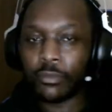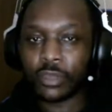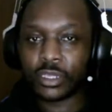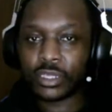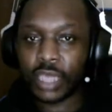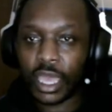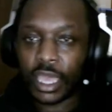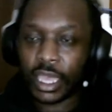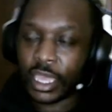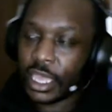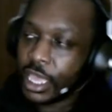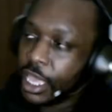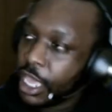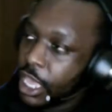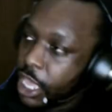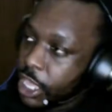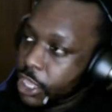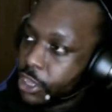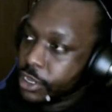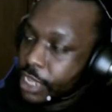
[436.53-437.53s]
It's like
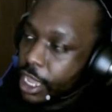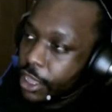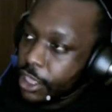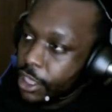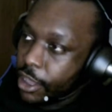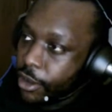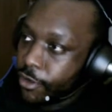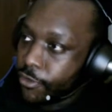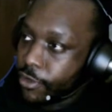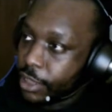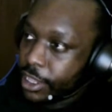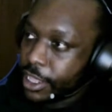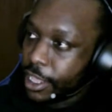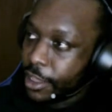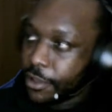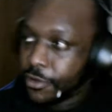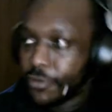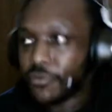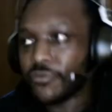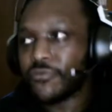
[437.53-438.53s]
you don't
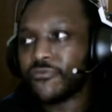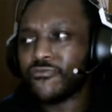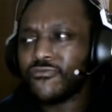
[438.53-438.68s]
really